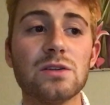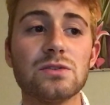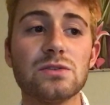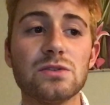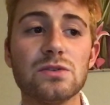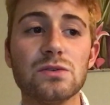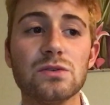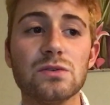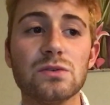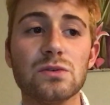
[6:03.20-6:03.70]

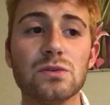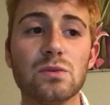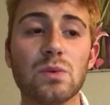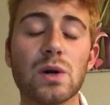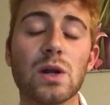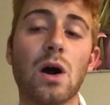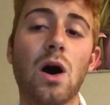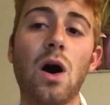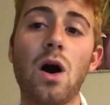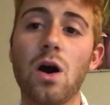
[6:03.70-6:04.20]
to
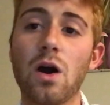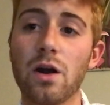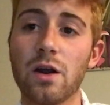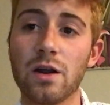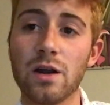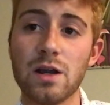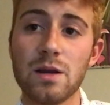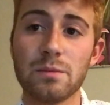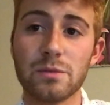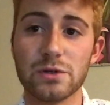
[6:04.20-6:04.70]
what
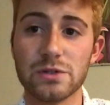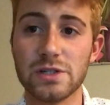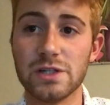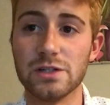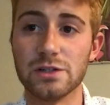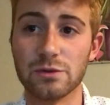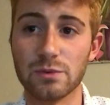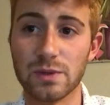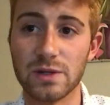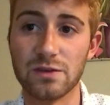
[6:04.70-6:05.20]
our
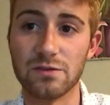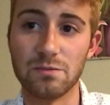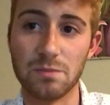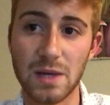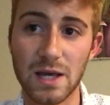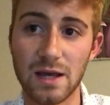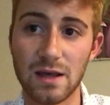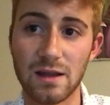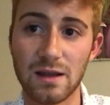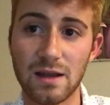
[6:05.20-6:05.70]
procedure would have
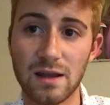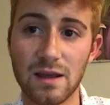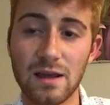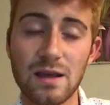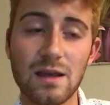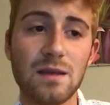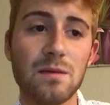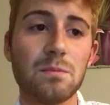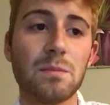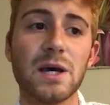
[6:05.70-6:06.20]
been
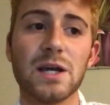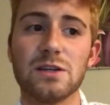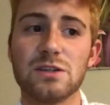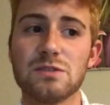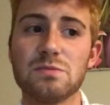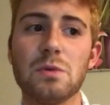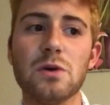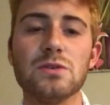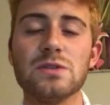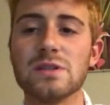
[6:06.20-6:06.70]
by
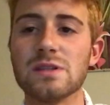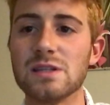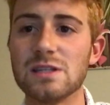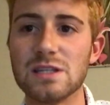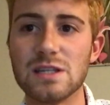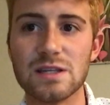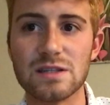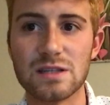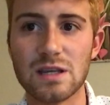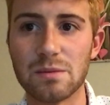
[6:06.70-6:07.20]
exposing
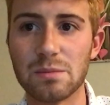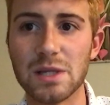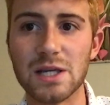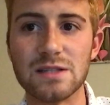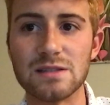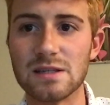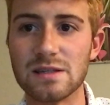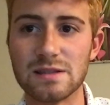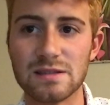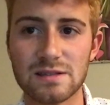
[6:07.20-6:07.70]
the TSA
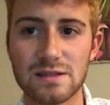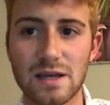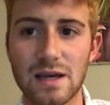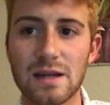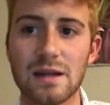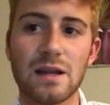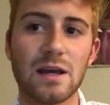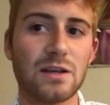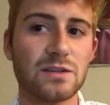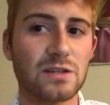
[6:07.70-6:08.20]
plates inside
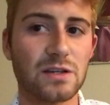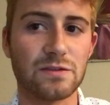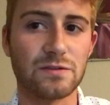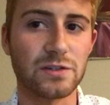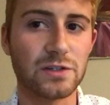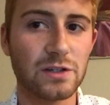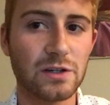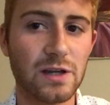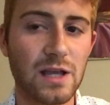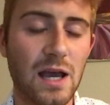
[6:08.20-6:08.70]
and outside
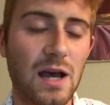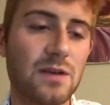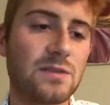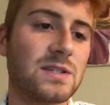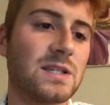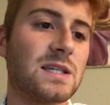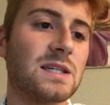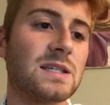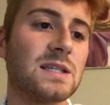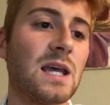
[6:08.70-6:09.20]
fraternity
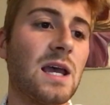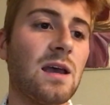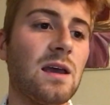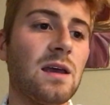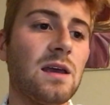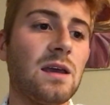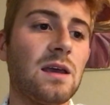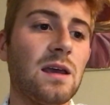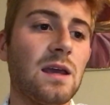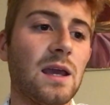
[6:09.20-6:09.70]
houses,
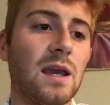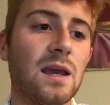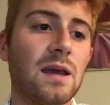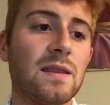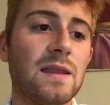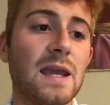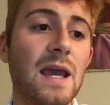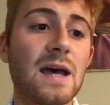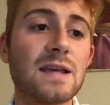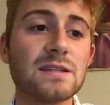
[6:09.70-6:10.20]
and
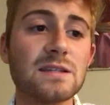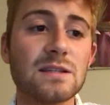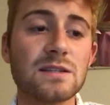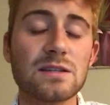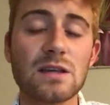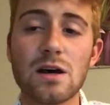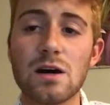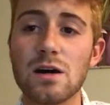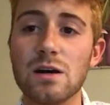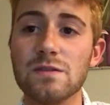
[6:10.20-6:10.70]
the essence
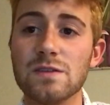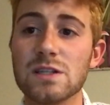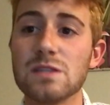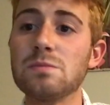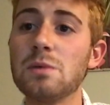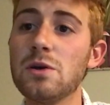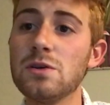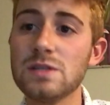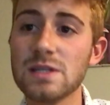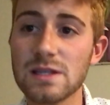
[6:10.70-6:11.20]
of
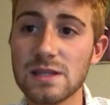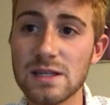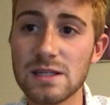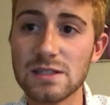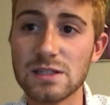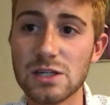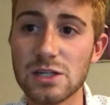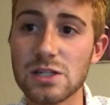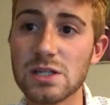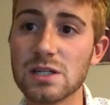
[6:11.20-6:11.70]
exposing these
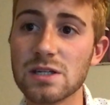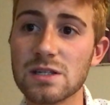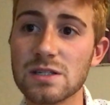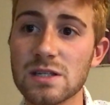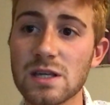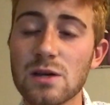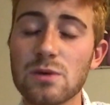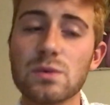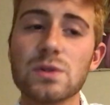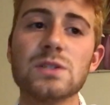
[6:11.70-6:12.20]
dishes
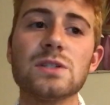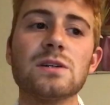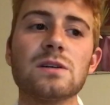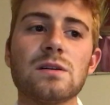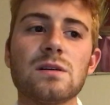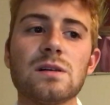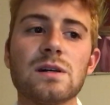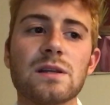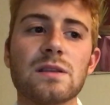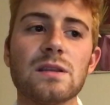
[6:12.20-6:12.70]
was to
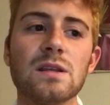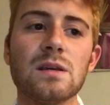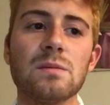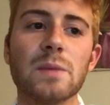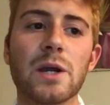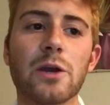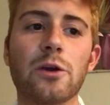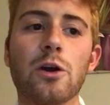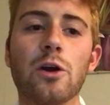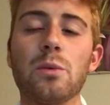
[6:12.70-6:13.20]
collect the
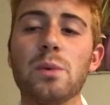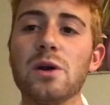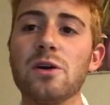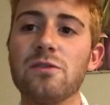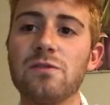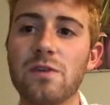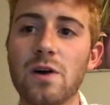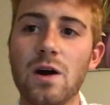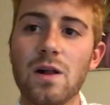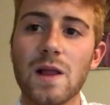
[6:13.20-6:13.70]
microbial
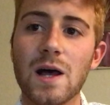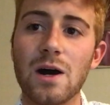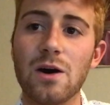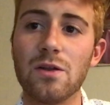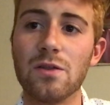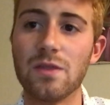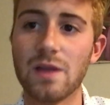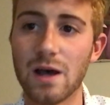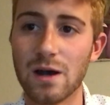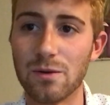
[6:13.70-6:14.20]

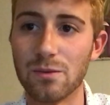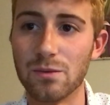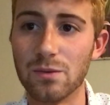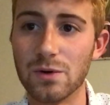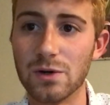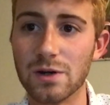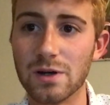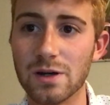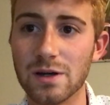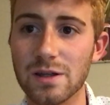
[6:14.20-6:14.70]
fallout that
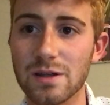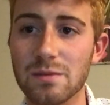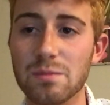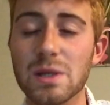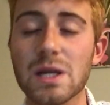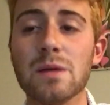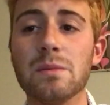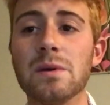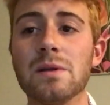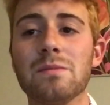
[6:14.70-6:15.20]
would
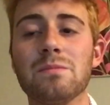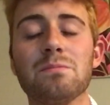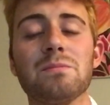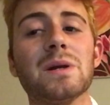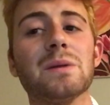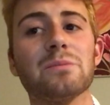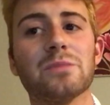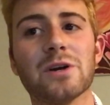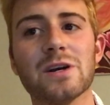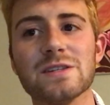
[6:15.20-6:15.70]
have
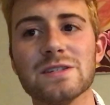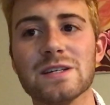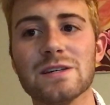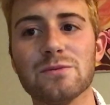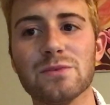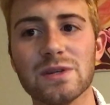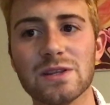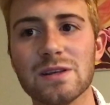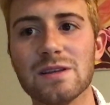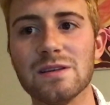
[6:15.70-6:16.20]
been present
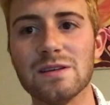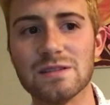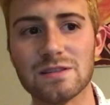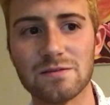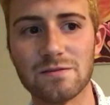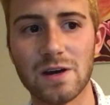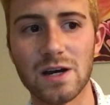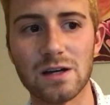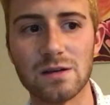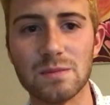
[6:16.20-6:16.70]
within these
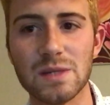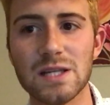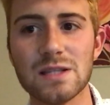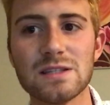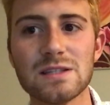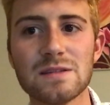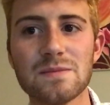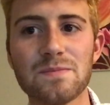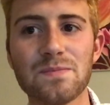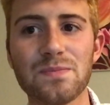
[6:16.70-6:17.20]
environments.